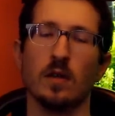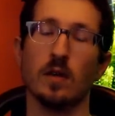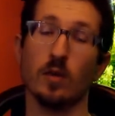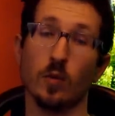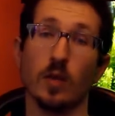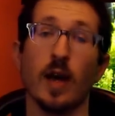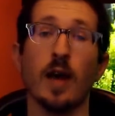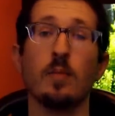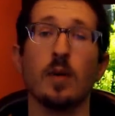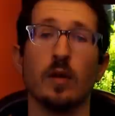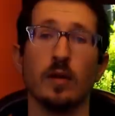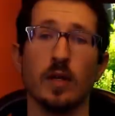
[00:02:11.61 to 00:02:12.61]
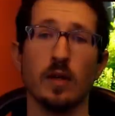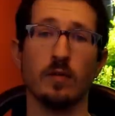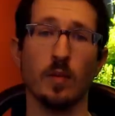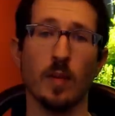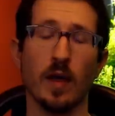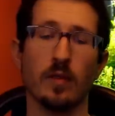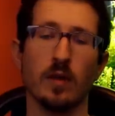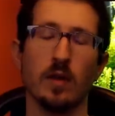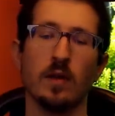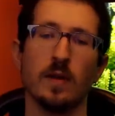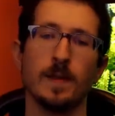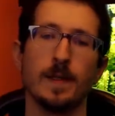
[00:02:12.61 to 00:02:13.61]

the reliability of the method,